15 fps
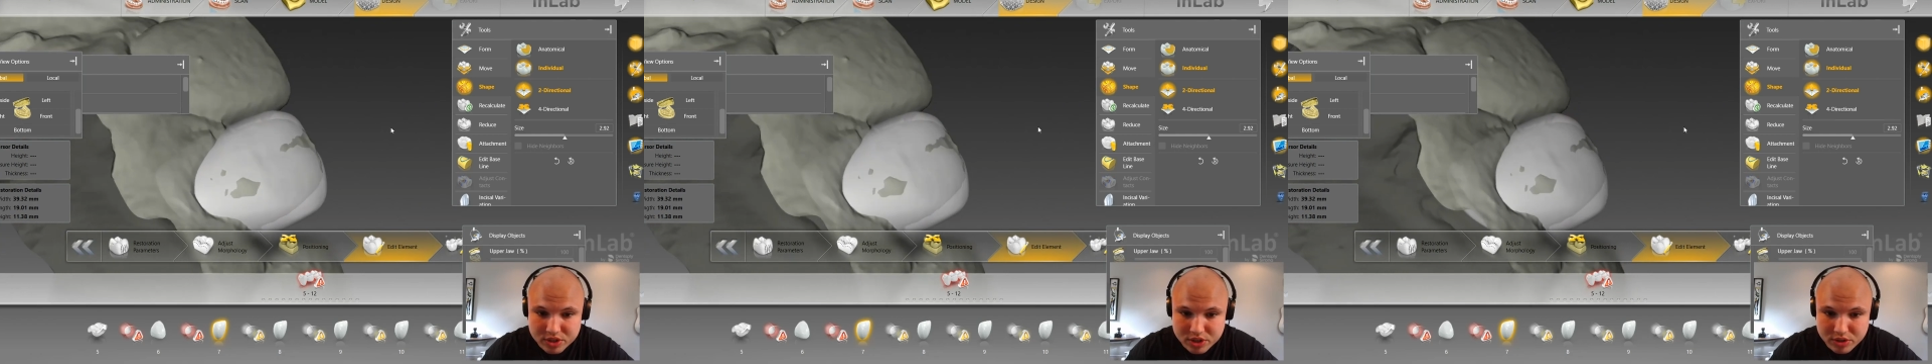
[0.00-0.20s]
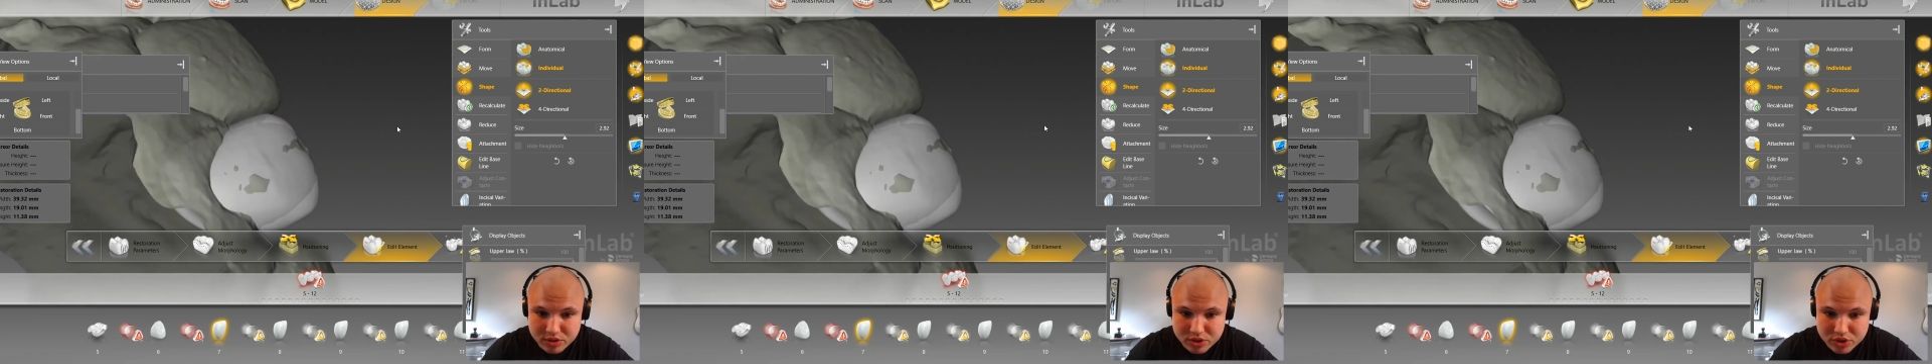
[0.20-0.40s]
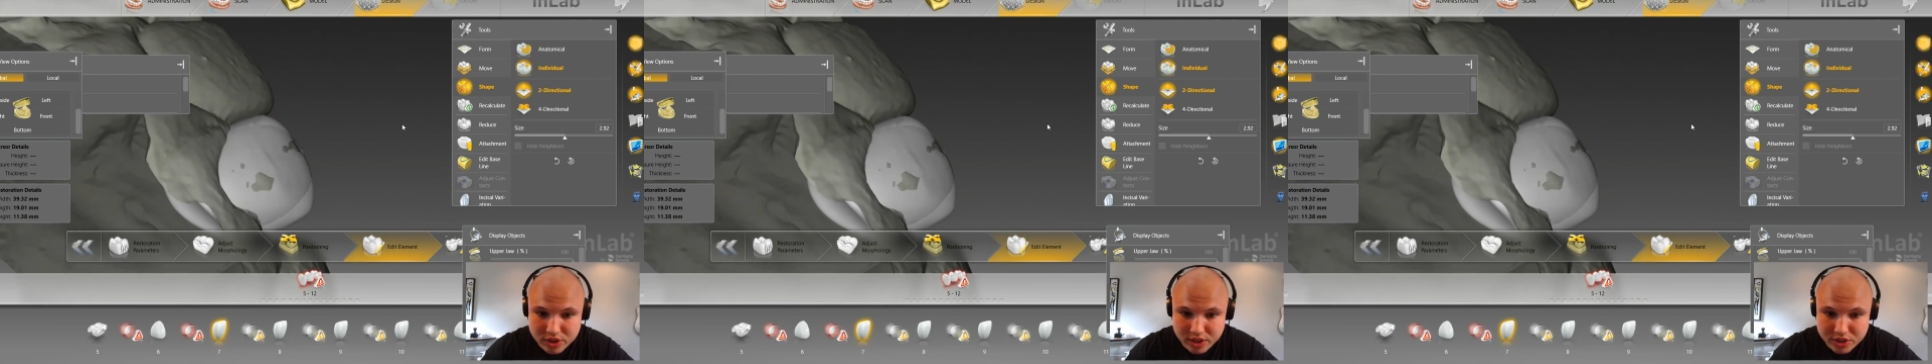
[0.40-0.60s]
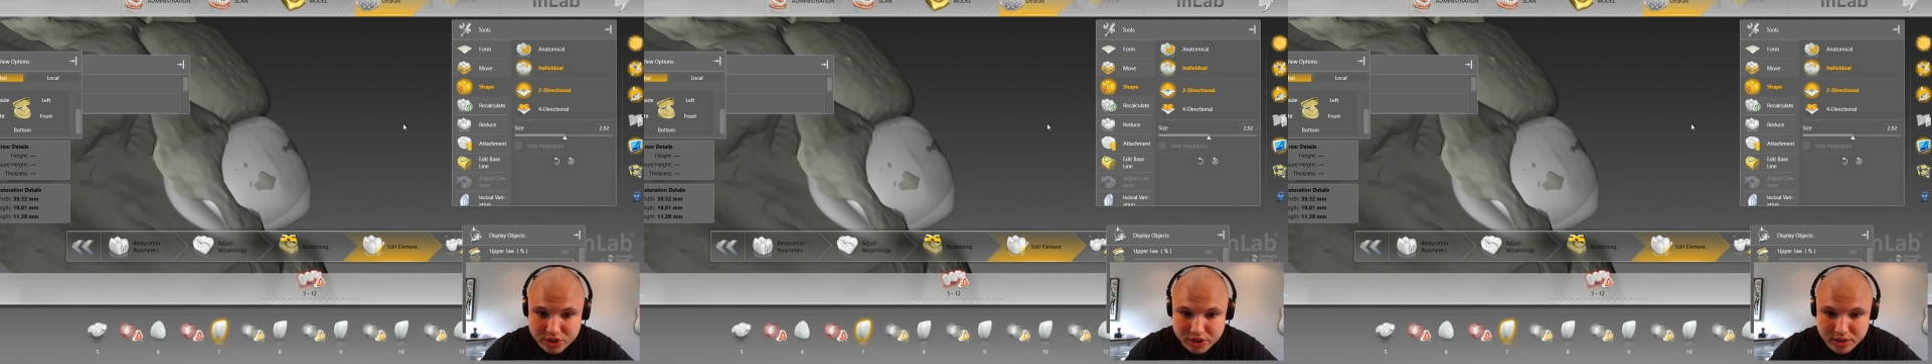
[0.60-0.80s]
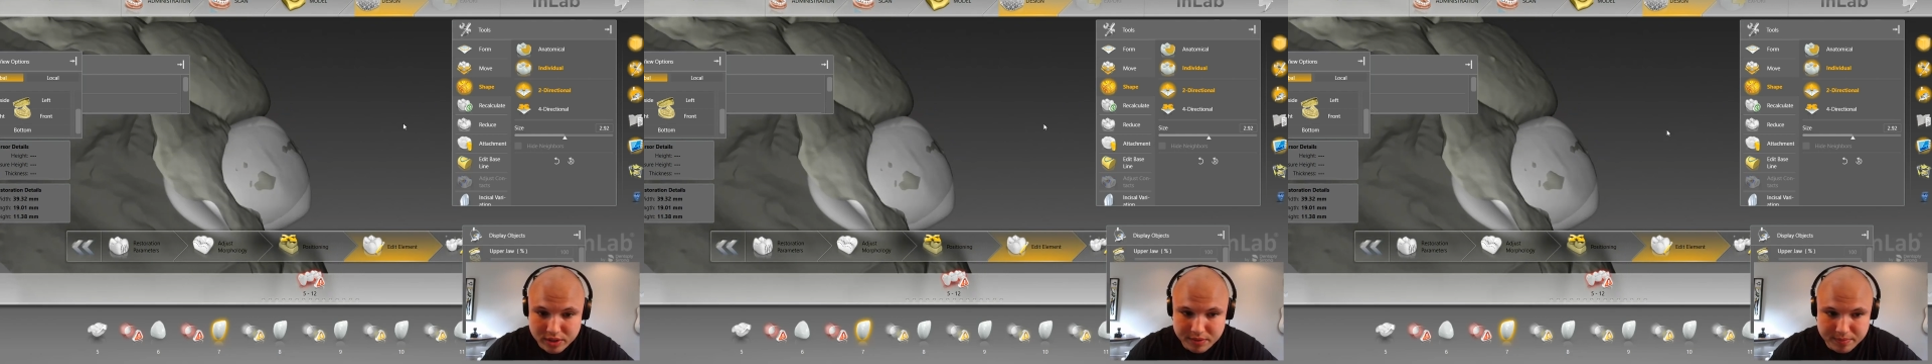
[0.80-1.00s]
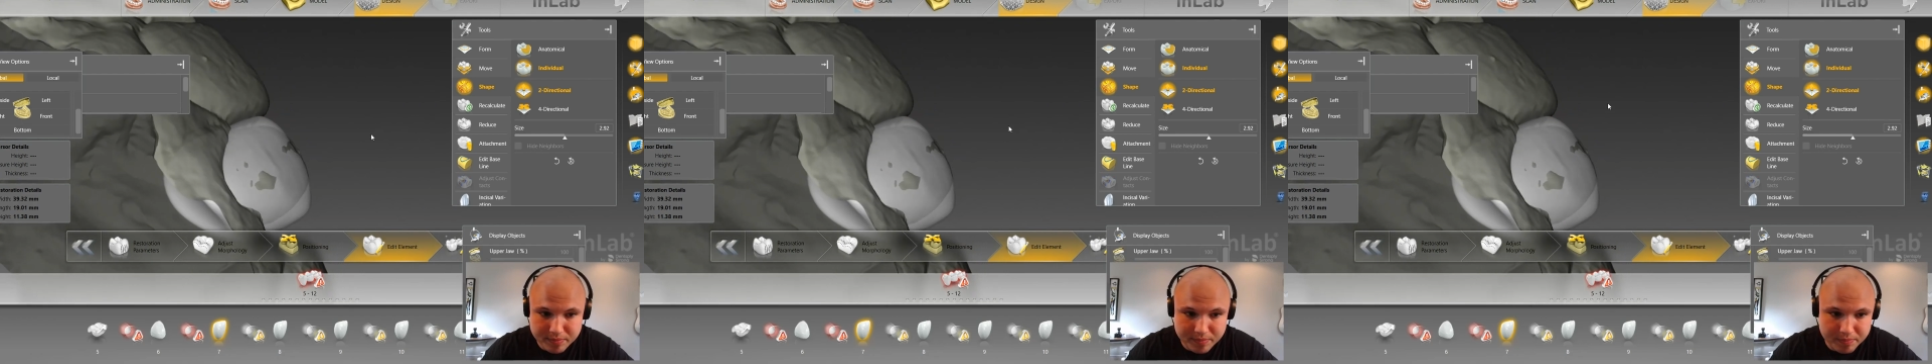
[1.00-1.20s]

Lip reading: tooth structure